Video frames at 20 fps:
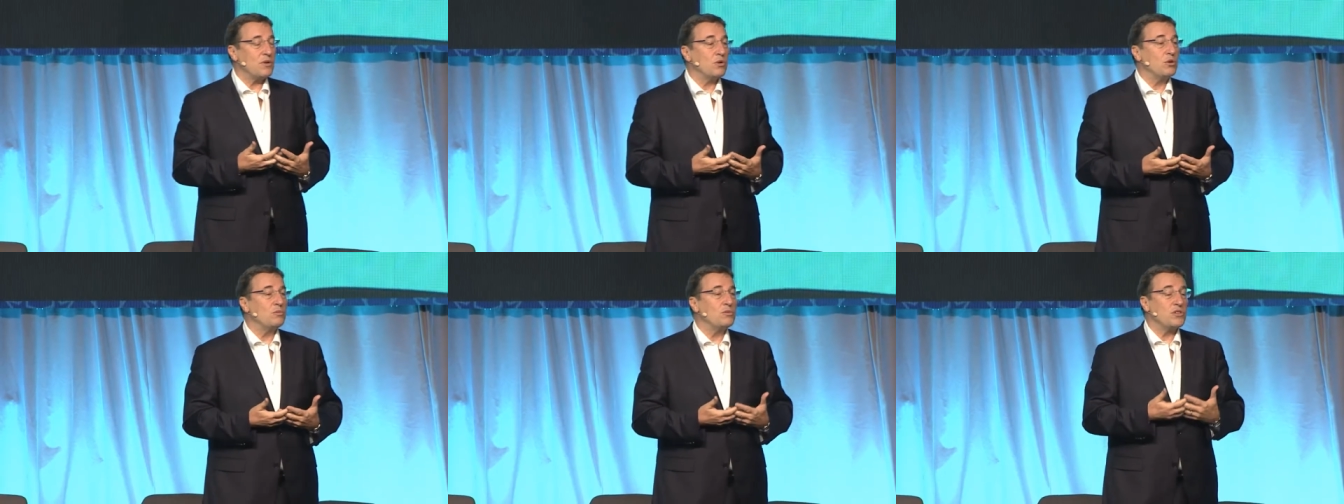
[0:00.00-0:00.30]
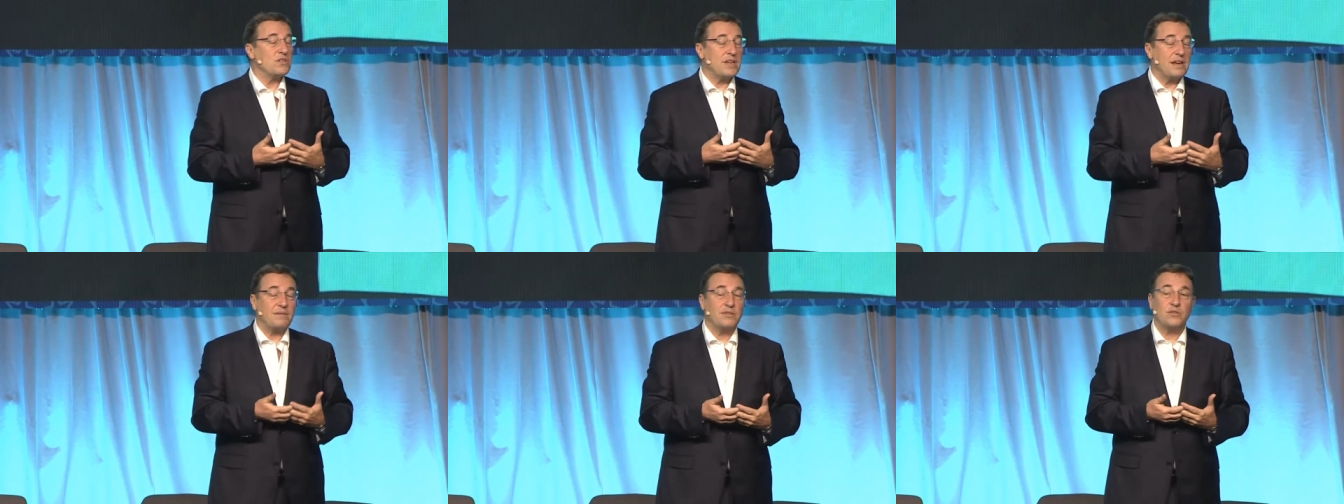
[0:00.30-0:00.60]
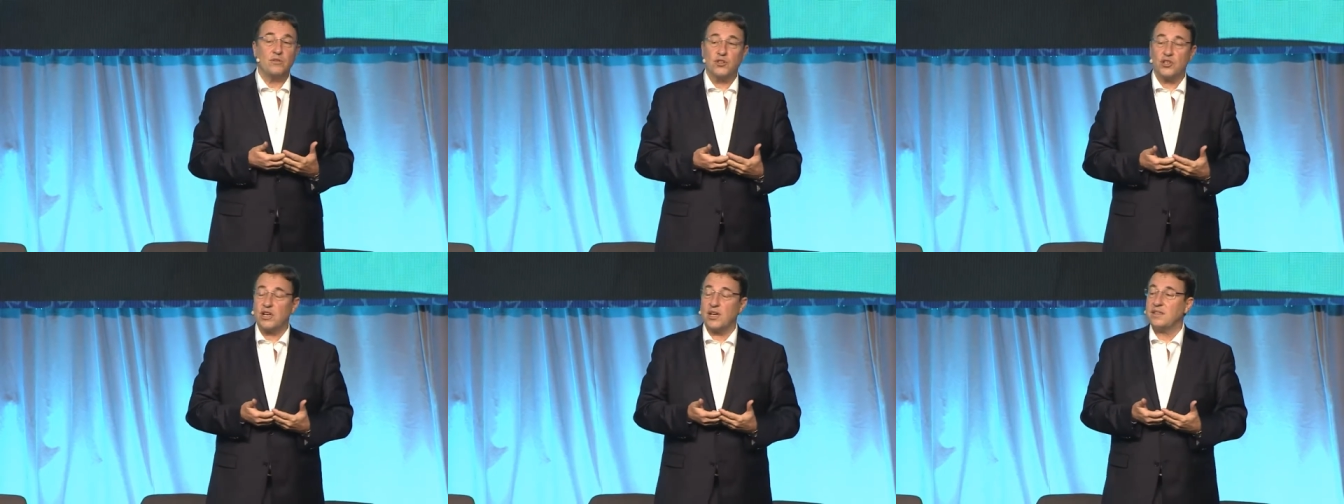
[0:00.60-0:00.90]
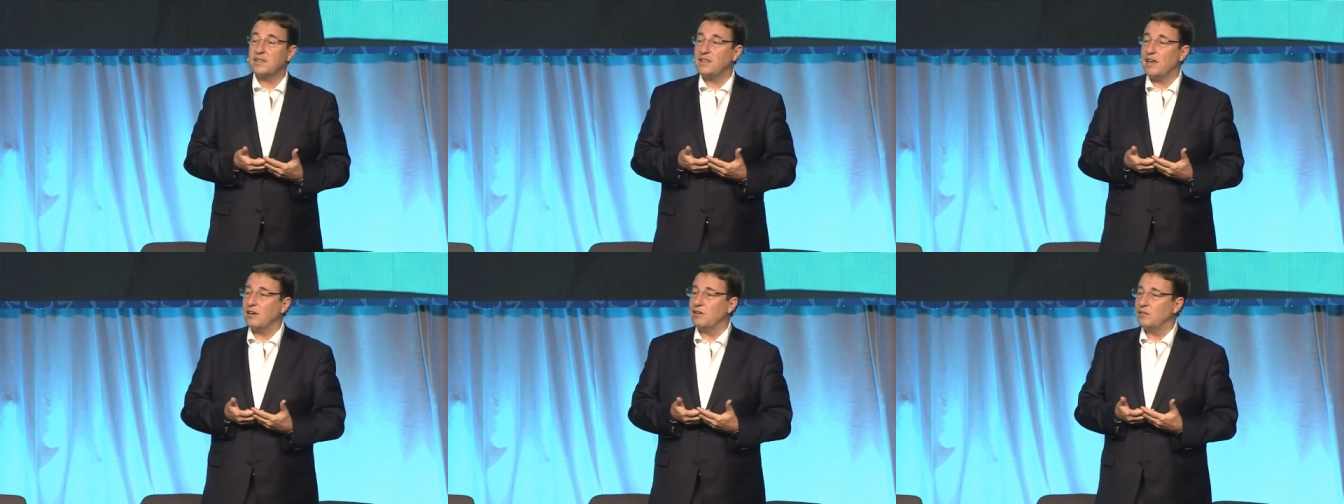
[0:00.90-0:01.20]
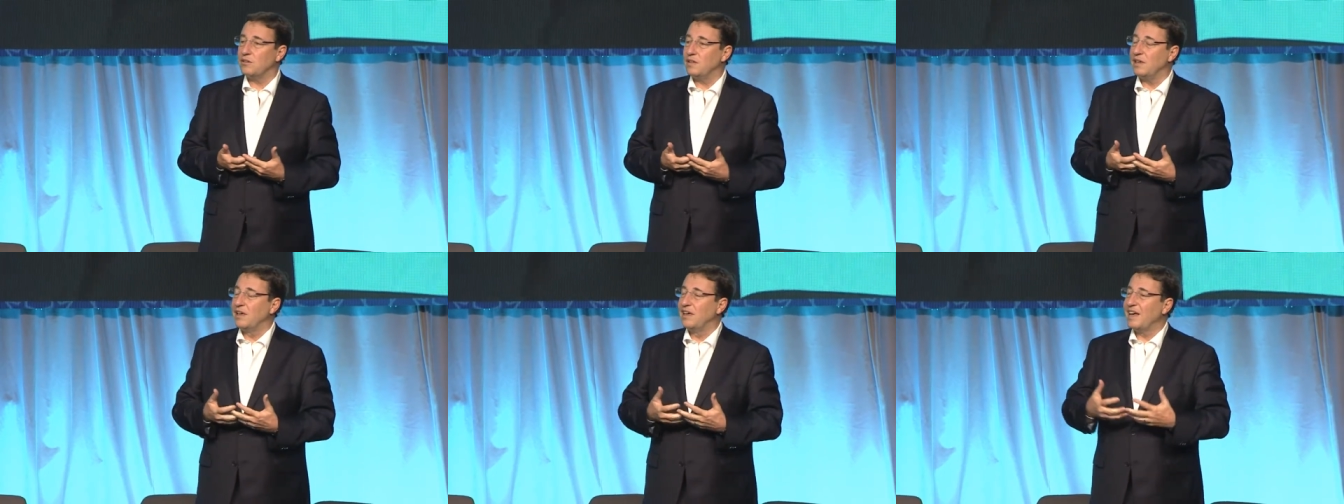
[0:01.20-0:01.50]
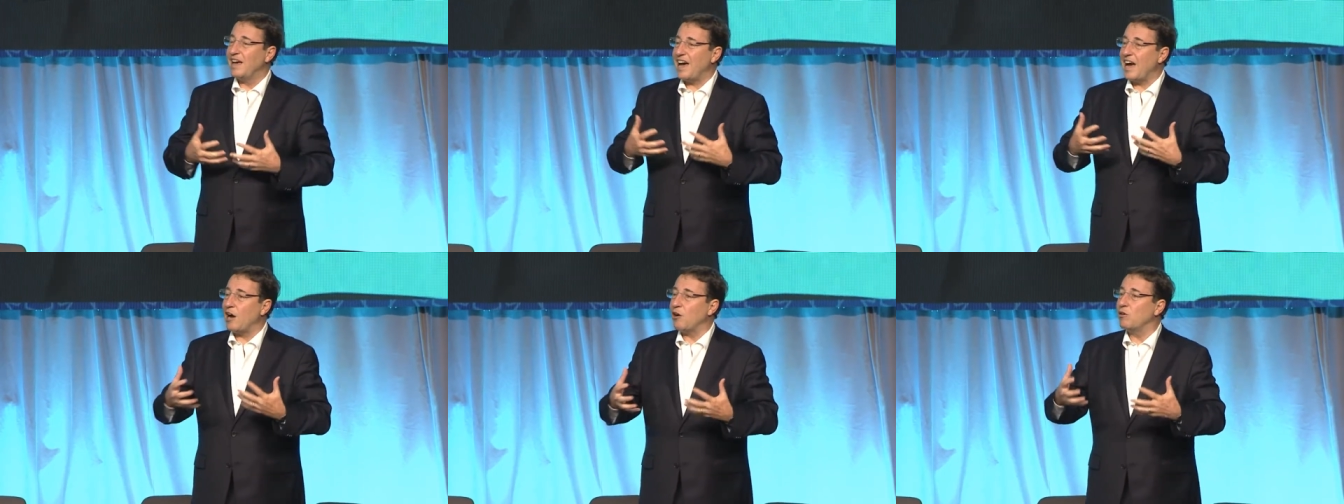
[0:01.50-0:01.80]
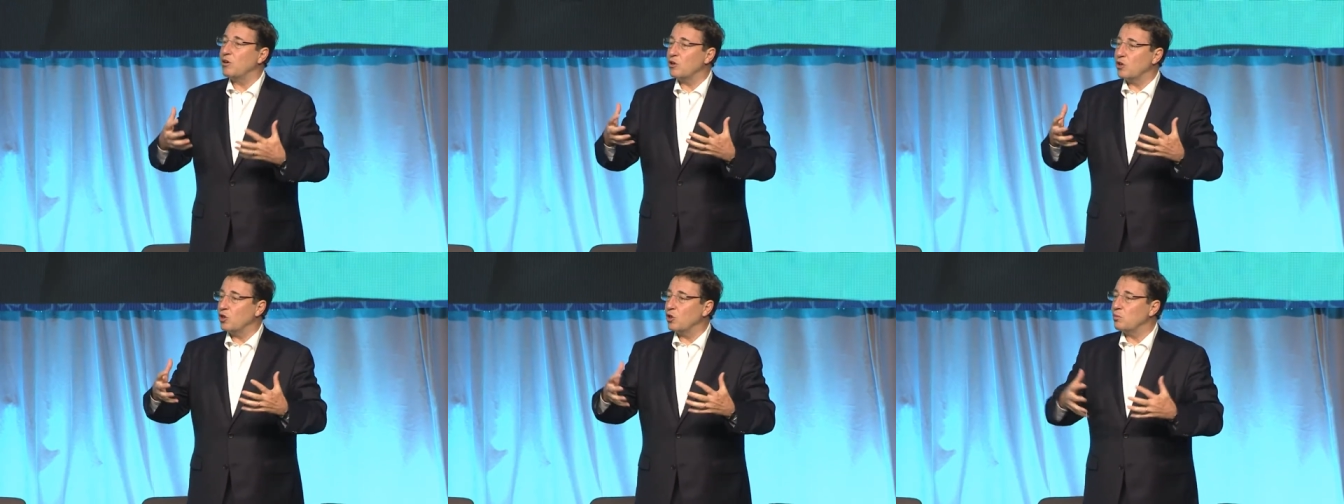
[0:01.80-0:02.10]
almost having to shut down
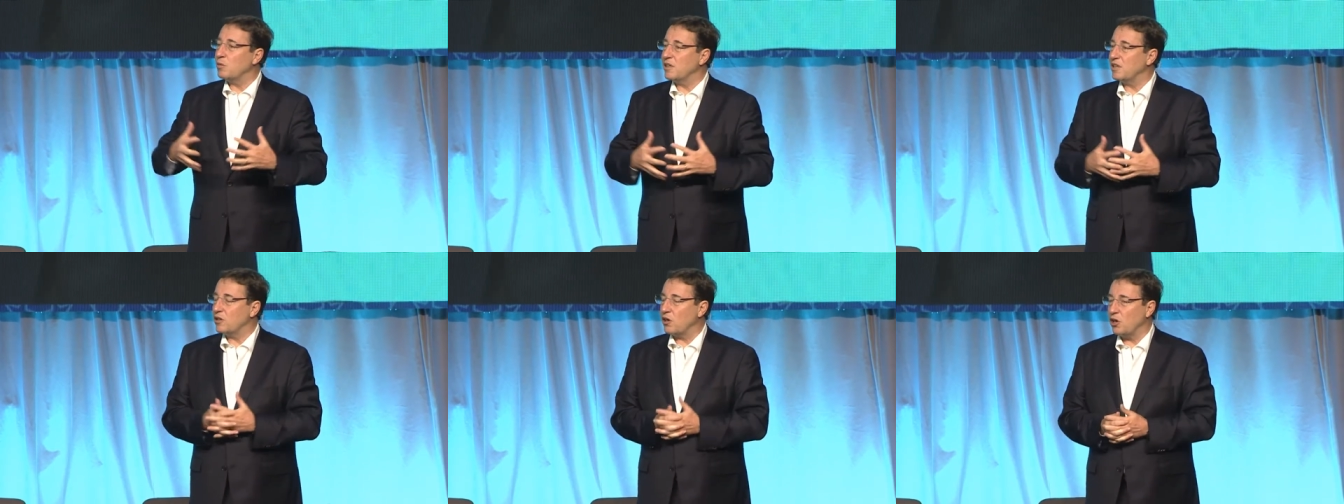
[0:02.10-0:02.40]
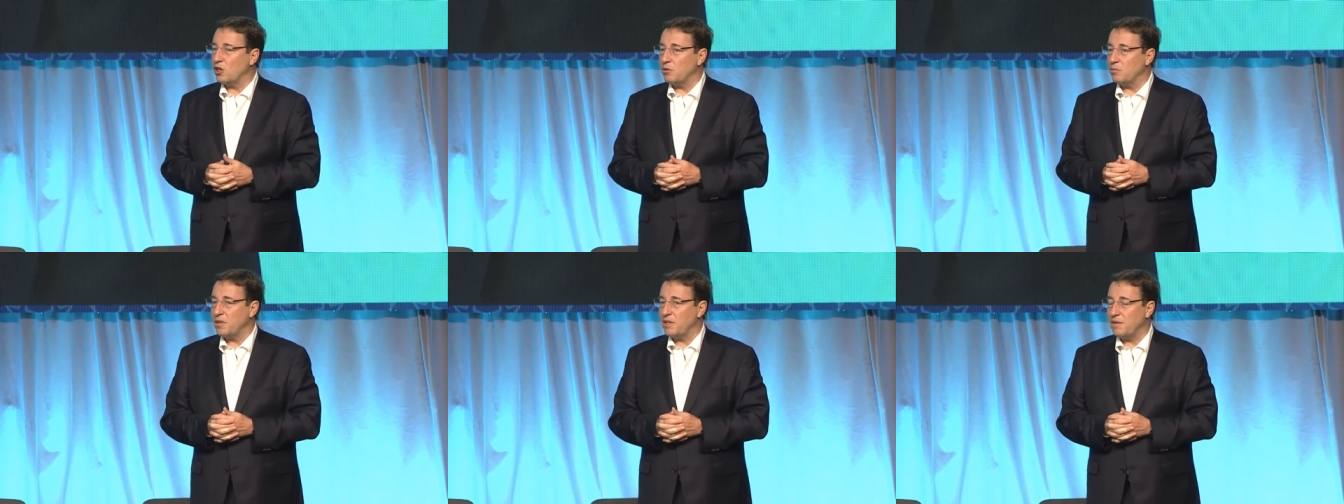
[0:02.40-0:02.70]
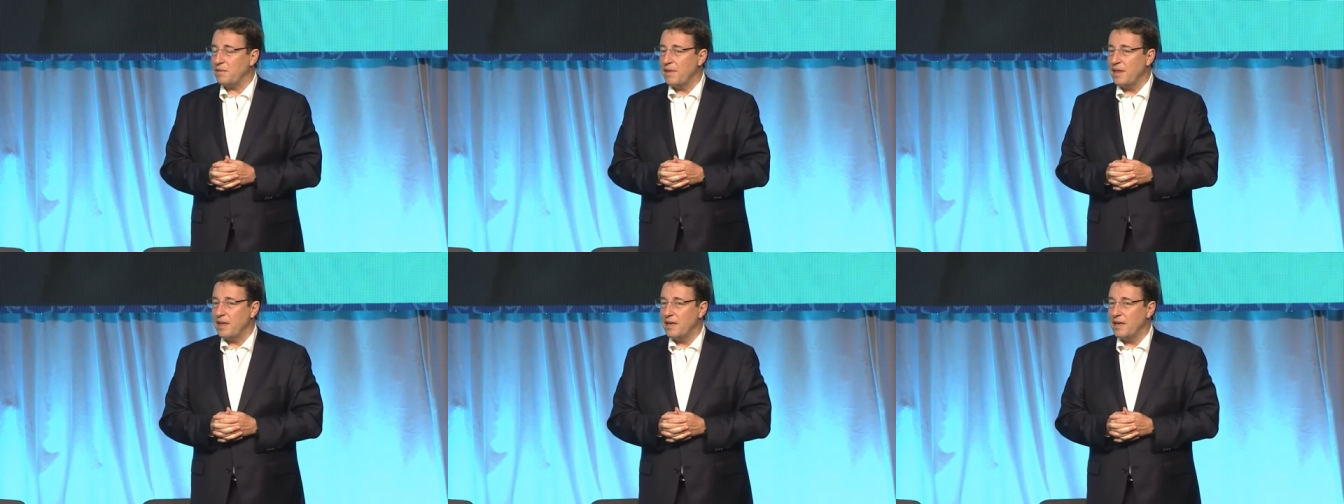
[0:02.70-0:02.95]
our global economy